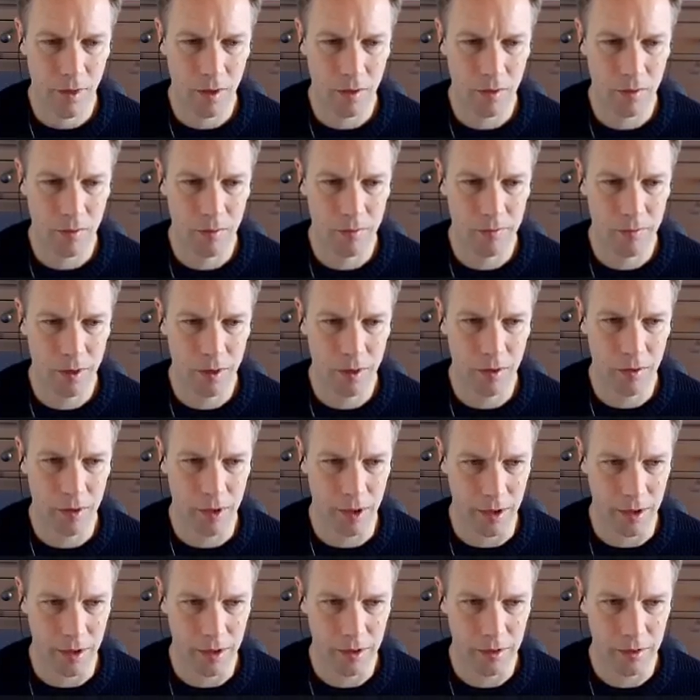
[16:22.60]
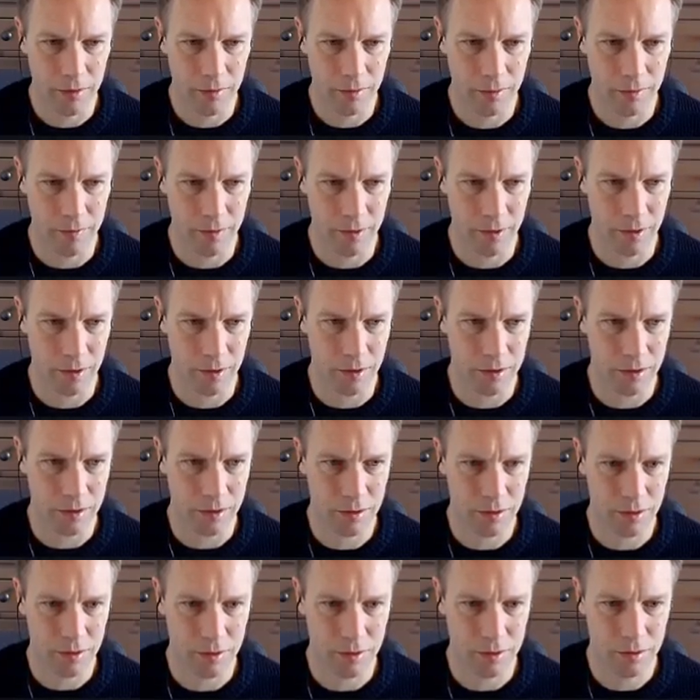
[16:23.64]
we've done okay. We've
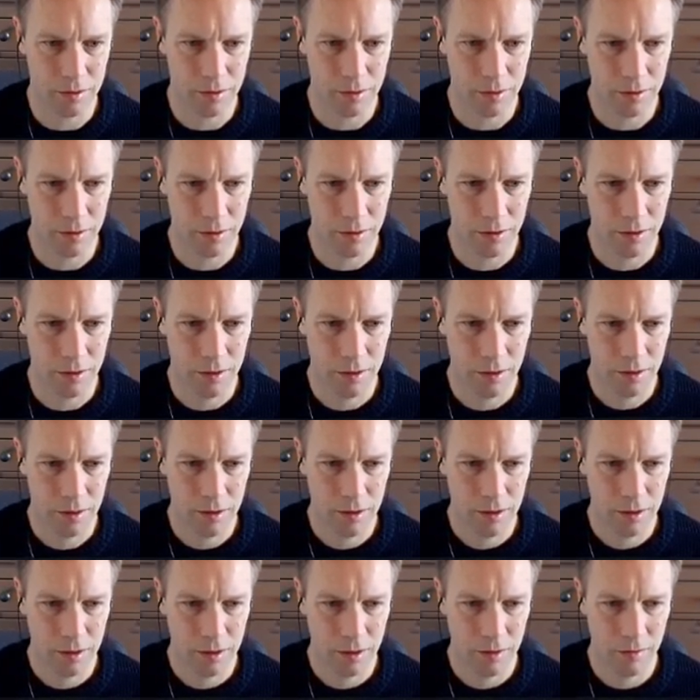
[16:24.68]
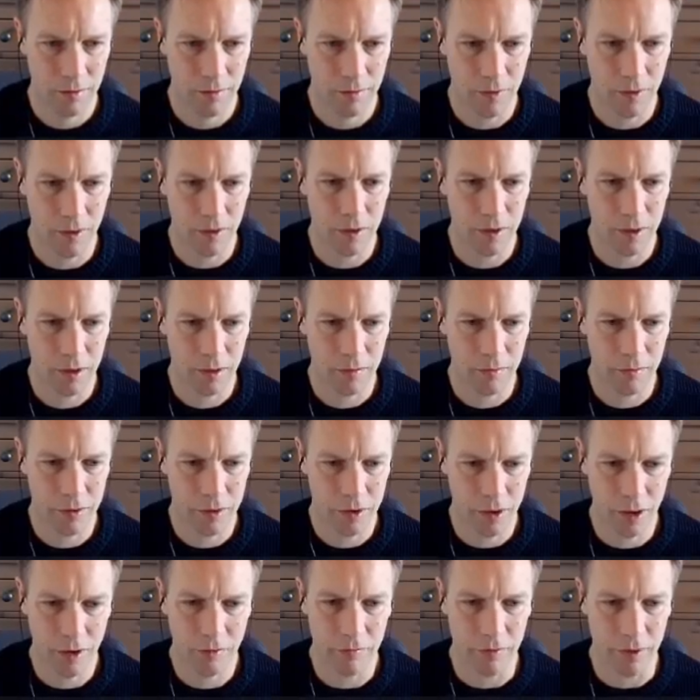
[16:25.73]
got We've got the
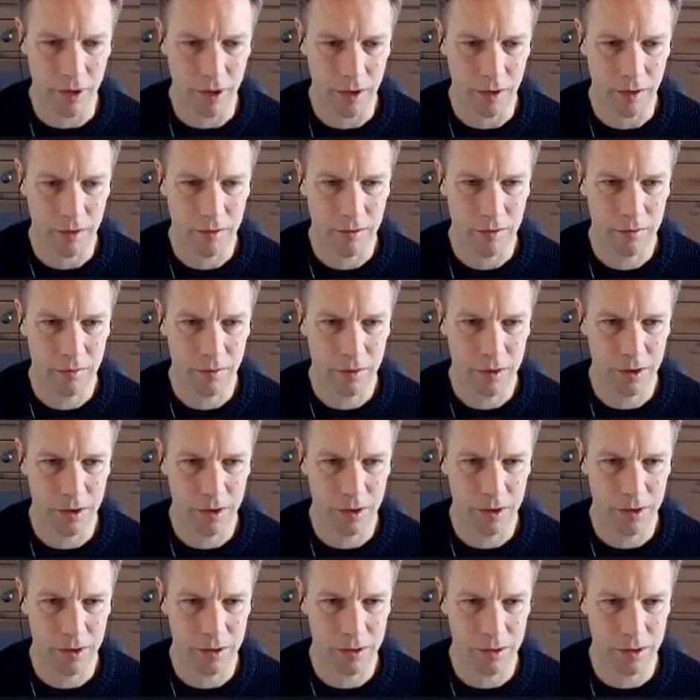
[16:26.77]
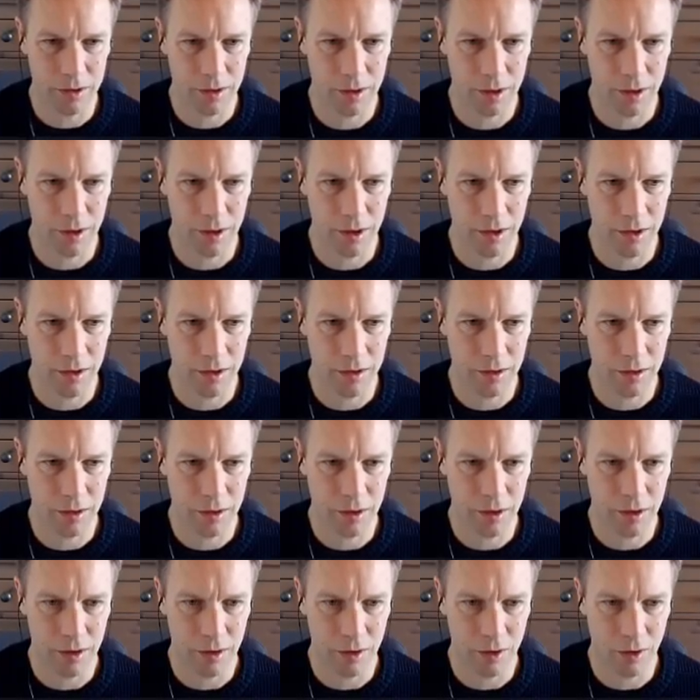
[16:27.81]
return value, which is a
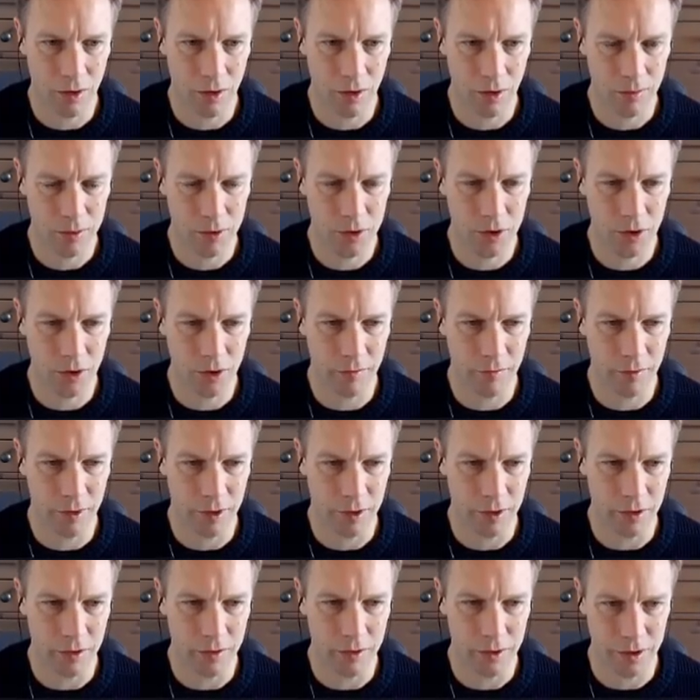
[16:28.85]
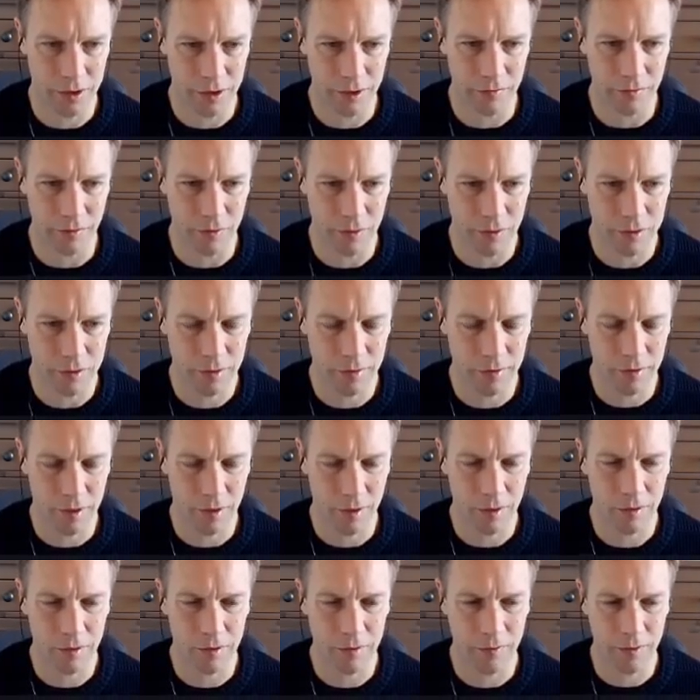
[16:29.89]
an option of a U64. So we've got
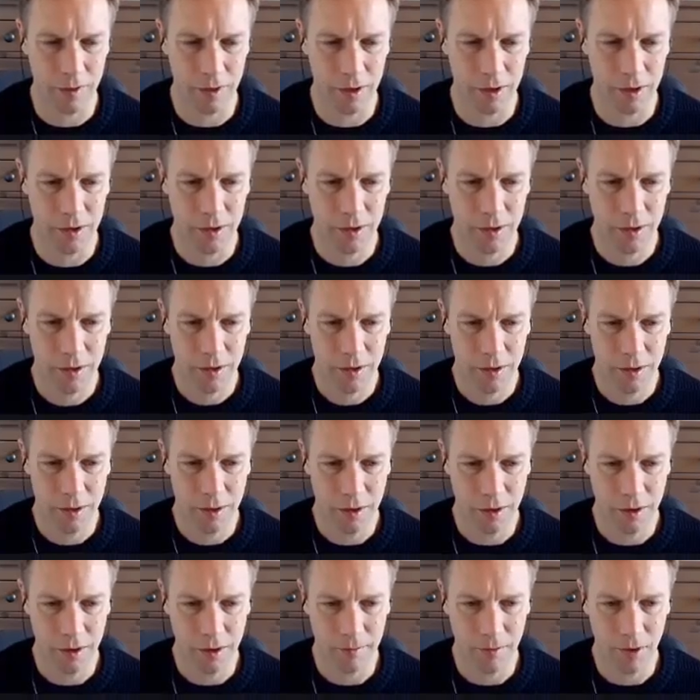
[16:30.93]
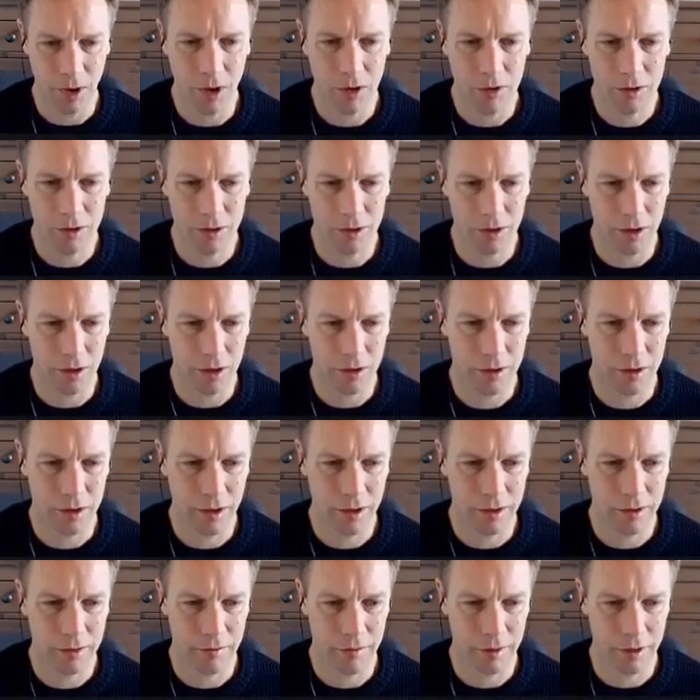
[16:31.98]
hold of the um, answer to
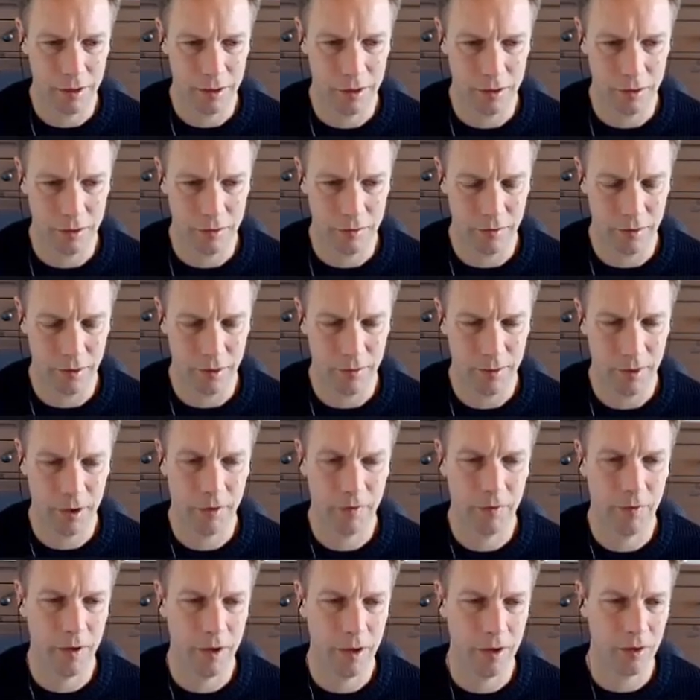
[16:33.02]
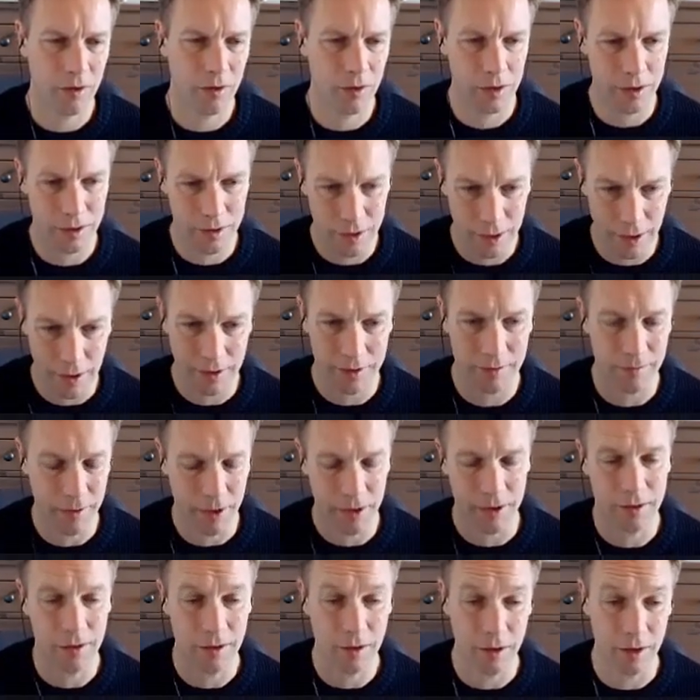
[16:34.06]
iteration through. But if we call this next
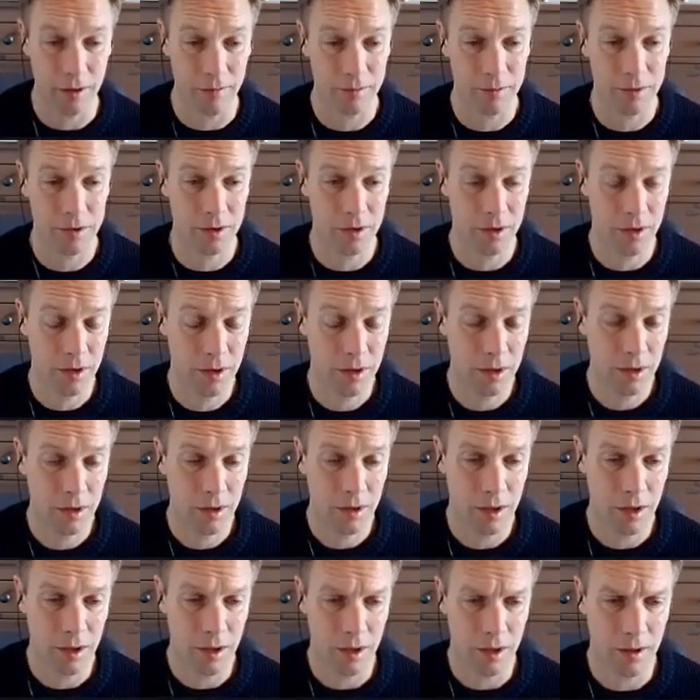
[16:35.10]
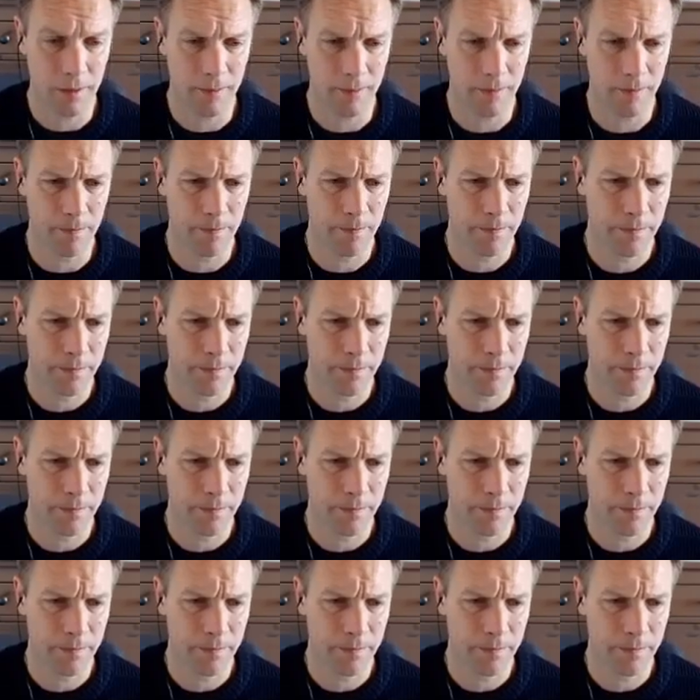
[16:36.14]
many times, um,